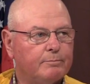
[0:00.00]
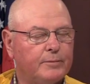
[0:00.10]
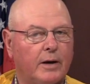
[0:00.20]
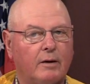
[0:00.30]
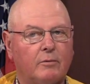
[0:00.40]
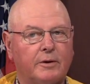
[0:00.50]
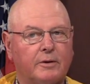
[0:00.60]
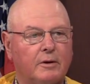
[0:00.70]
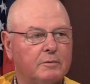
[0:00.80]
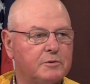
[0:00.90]
what do you
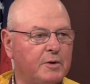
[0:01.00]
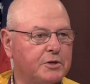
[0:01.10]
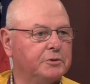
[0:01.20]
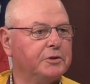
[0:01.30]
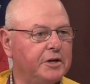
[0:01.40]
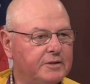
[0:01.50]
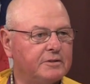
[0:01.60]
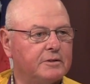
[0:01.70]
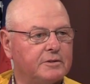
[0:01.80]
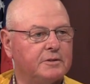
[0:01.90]
call it, special
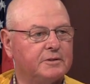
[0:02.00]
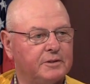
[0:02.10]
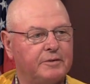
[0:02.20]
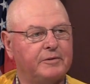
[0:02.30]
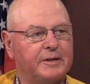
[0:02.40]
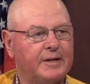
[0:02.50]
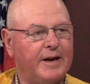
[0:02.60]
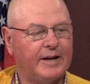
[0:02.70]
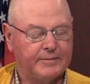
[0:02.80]
needs. Let's just leave it at that.